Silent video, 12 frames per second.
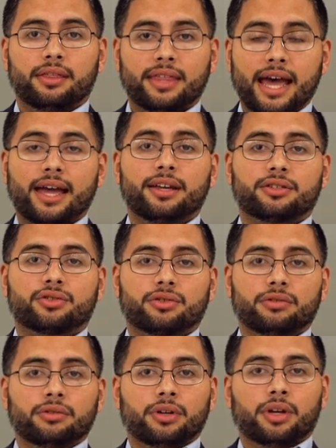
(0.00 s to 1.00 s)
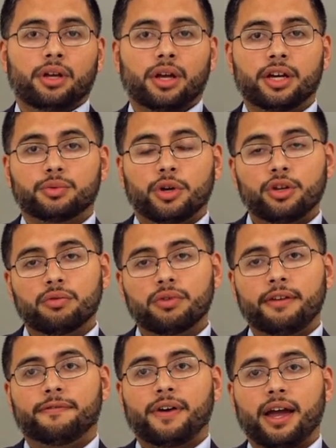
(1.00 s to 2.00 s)
That is true. Because when you
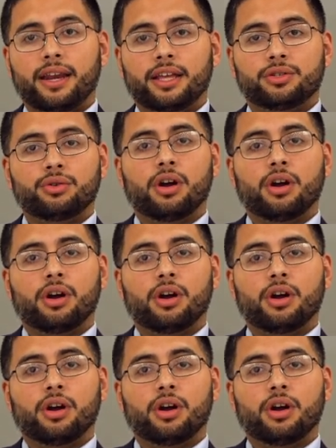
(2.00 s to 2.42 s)
refinance,